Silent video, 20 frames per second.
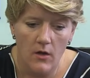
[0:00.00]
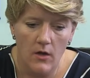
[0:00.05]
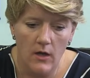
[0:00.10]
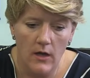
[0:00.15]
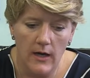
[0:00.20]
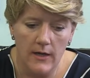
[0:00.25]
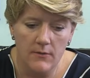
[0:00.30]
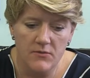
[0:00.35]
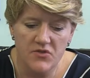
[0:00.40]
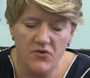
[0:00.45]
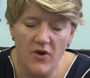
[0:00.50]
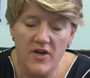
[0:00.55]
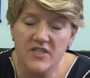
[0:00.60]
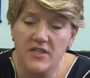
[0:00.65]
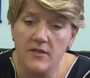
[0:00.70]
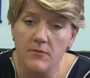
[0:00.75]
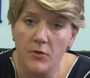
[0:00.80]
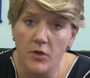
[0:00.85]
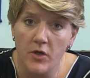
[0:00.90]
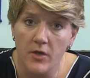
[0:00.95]
I was
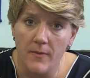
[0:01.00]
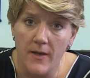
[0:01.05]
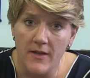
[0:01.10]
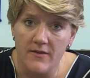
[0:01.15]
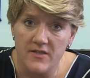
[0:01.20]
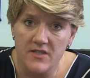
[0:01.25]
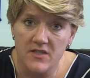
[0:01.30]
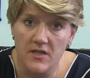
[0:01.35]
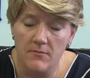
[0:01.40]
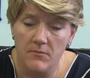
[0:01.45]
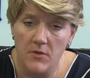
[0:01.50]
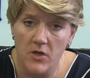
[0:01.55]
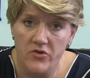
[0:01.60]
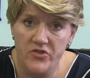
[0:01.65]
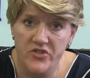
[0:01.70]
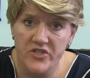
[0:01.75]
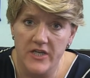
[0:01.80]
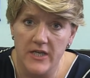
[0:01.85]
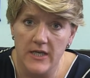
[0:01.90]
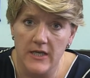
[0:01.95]
writing the book at about this time
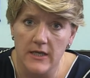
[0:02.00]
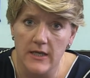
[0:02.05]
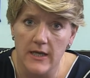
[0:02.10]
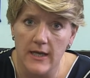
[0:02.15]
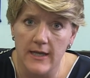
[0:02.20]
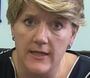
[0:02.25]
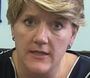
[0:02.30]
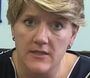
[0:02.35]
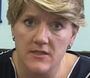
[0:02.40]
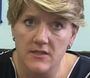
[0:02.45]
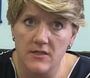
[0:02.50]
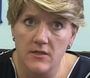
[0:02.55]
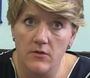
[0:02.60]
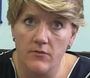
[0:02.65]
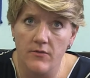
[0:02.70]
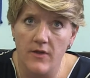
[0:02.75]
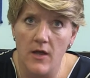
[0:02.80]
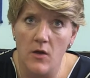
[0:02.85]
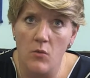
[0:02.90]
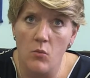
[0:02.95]
last year, and
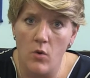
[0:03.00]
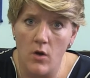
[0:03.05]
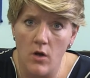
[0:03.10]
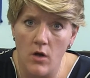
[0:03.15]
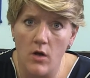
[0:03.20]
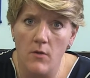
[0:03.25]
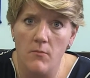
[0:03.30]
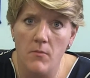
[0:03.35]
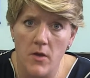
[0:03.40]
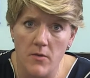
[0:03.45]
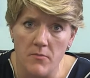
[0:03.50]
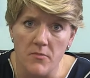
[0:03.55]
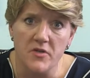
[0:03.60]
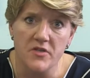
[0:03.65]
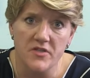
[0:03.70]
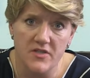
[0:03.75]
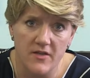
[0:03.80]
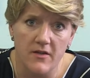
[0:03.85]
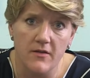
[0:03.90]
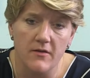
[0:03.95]
there were
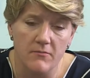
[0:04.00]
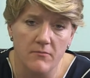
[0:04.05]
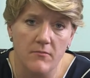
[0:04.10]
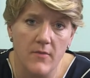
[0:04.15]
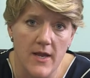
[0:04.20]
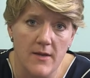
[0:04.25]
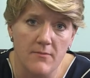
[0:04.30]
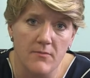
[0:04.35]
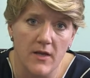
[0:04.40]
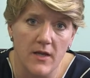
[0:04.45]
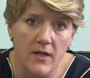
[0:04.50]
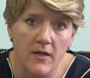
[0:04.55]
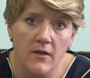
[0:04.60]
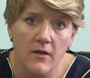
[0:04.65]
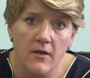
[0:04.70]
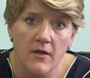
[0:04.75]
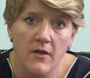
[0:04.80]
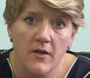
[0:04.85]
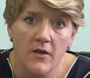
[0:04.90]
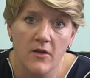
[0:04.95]
moments that made me
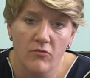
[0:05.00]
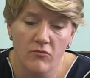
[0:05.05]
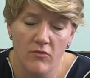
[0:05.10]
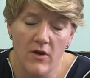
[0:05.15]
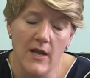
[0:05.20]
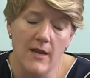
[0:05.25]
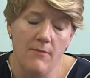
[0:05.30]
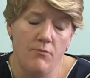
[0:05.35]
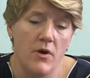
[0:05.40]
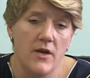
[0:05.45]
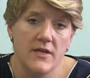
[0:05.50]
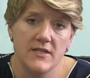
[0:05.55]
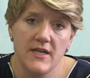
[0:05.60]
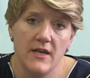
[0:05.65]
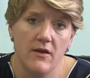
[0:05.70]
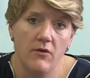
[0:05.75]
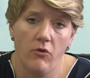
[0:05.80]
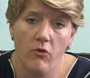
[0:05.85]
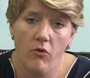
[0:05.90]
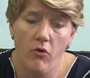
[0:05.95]
really break
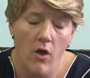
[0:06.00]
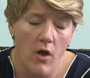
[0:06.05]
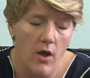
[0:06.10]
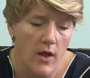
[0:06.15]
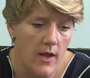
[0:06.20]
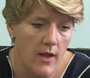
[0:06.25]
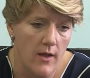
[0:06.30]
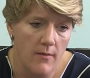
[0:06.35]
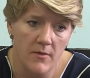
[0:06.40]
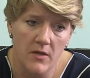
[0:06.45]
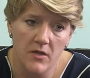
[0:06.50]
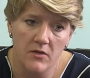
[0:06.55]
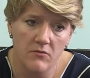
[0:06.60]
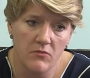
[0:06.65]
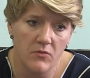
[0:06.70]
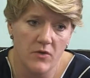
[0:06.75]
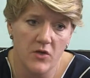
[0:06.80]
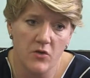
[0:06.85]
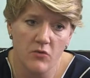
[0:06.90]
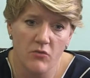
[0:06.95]
down and cry. I mean,
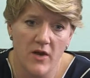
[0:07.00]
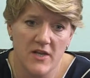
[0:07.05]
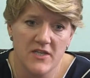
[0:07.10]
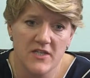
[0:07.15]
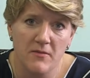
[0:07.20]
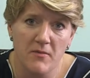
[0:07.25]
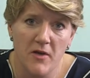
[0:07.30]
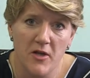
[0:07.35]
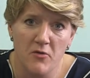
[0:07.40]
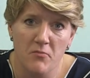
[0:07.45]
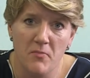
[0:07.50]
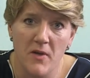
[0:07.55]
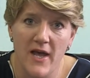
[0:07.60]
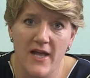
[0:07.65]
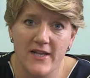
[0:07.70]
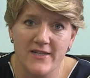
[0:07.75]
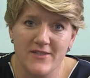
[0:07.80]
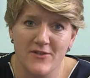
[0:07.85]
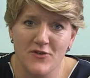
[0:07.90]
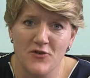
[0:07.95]
when you're writing about your
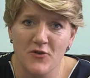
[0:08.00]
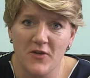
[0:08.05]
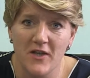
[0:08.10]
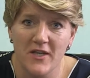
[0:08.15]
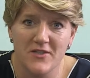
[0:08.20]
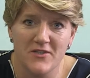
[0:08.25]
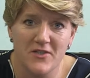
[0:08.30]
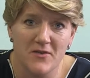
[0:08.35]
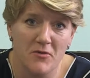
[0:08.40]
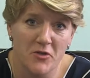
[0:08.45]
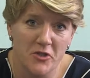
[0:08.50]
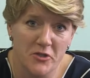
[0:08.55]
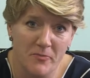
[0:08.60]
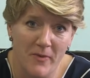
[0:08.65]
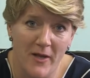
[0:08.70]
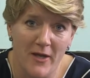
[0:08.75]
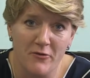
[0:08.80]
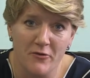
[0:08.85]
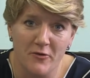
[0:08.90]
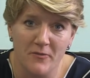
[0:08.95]
pets and you cared so much
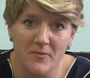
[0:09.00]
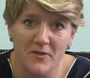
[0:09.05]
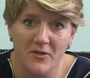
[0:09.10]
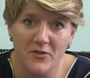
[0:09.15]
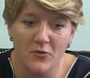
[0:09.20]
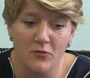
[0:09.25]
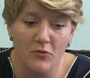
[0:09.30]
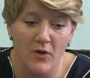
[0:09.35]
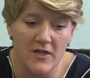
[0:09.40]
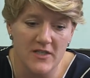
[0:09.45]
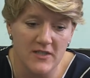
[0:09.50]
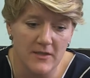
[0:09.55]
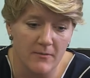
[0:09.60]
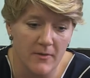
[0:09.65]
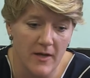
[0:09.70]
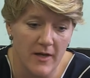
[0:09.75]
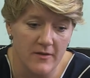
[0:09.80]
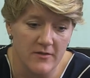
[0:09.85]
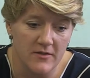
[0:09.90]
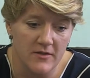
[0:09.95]
about them, and you're writing
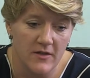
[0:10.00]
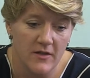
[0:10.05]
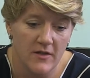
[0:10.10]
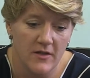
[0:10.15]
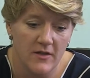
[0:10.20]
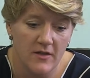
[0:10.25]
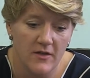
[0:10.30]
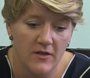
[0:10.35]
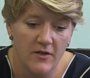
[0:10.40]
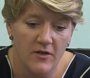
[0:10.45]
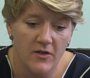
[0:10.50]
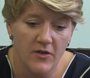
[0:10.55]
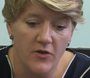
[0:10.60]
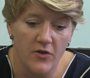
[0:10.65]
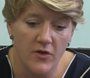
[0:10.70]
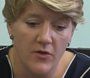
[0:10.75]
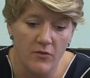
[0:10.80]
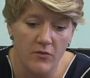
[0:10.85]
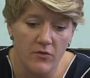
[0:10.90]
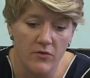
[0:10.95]
about, you
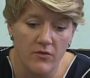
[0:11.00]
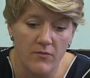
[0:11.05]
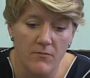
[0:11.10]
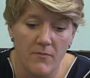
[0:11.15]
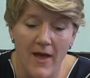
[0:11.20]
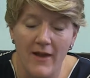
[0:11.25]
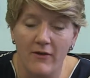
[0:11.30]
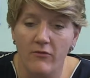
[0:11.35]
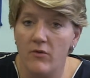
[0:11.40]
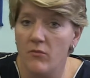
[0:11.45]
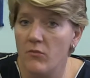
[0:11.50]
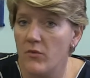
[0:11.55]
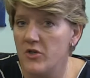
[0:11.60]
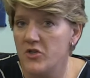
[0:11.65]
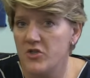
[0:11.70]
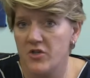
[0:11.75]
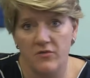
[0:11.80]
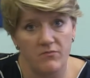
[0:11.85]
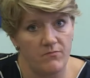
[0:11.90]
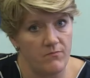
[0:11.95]
know, the manner in
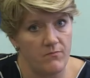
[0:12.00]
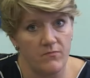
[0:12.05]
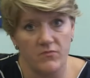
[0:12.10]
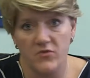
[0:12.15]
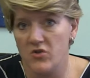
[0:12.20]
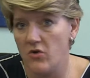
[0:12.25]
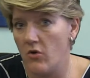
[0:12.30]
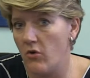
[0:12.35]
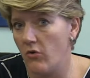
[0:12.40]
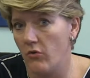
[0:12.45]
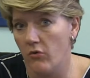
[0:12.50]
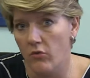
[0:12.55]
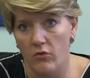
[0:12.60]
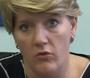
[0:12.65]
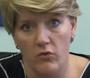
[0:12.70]
which a dog or a